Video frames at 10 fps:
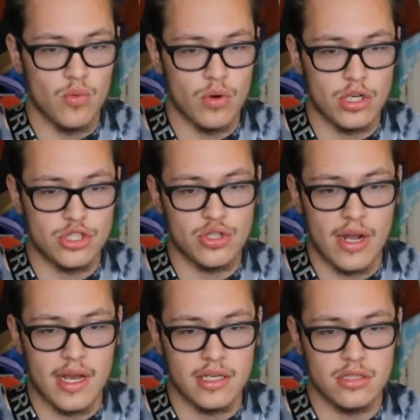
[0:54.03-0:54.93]
we're
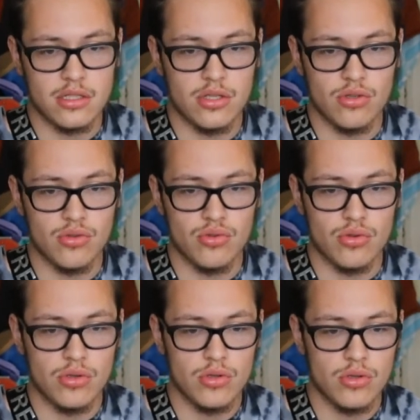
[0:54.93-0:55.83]
trying
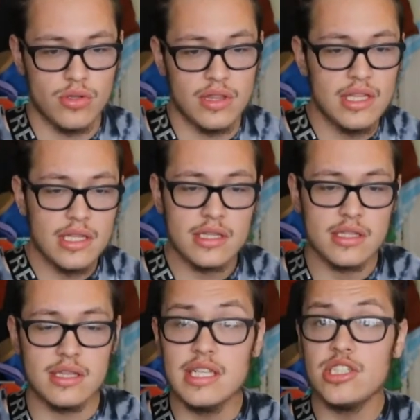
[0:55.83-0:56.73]
to
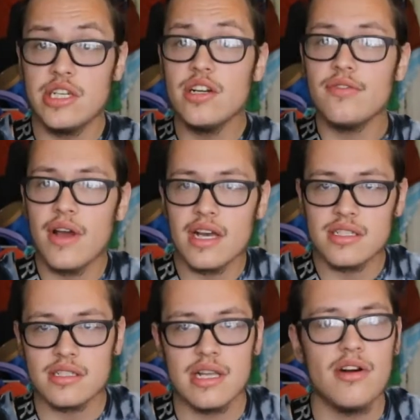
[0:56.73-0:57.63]
this year for
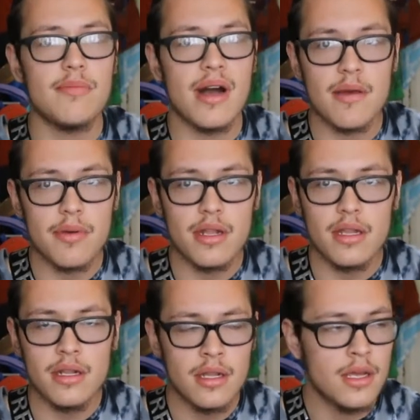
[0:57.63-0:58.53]
XXL, in my
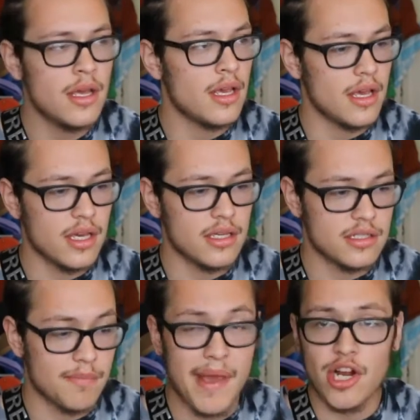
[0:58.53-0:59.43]
opinion,
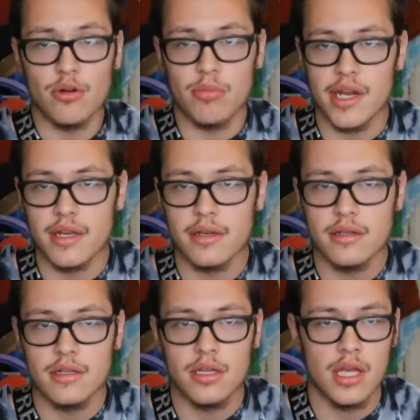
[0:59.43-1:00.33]
is make or break.
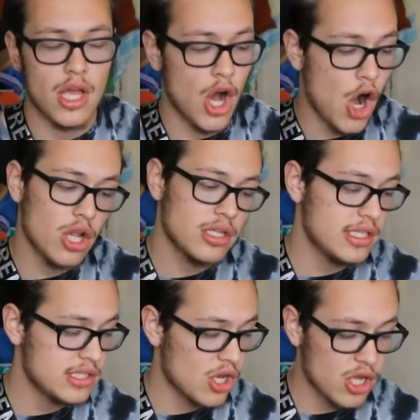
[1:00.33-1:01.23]
All of
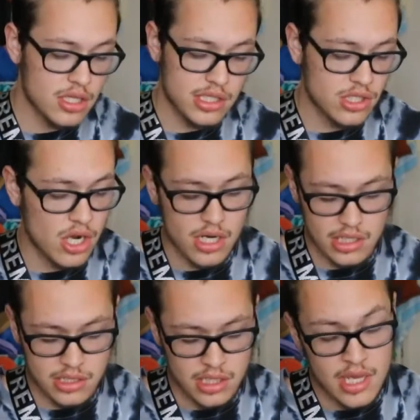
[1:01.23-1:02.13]
these
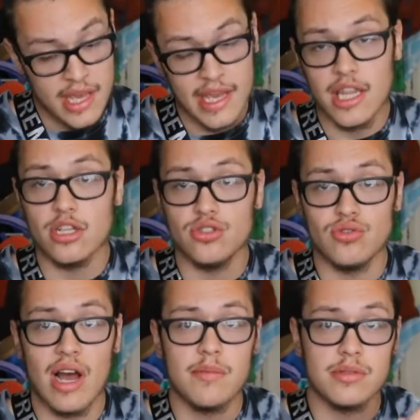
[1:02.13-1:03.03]
artists either
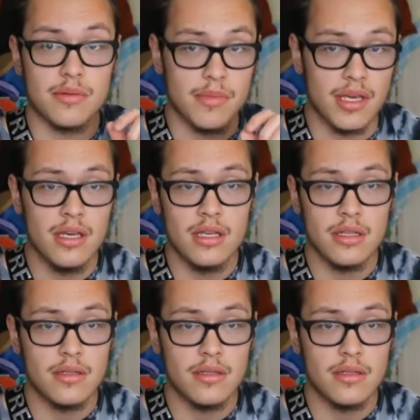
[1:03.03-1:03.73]
drop some heat